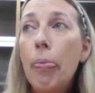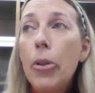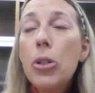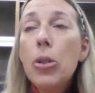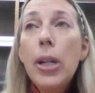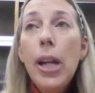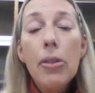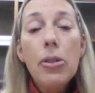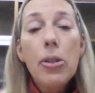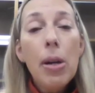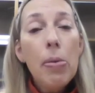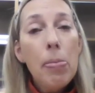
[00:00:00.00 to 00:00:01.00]
So
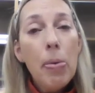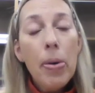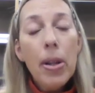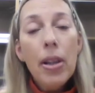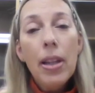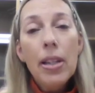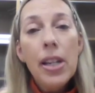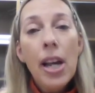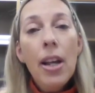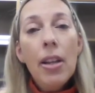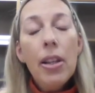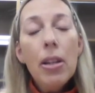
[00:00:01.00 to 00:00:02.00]
that would be one of the things.
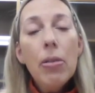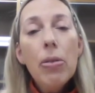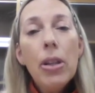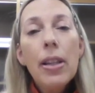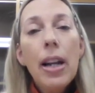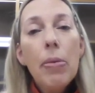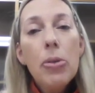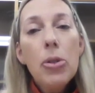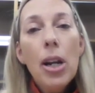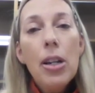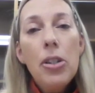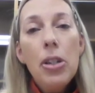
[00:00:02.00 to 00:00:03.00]
The other thing that I would
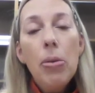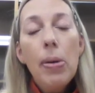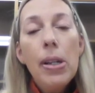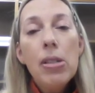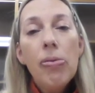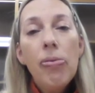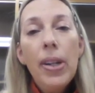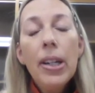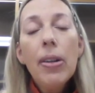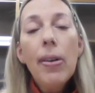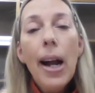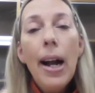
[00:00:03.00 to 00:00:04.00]
try to do is
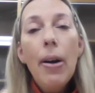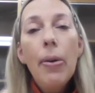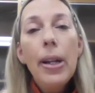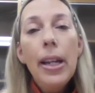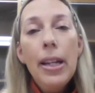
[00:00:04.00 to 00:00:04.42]
figure out,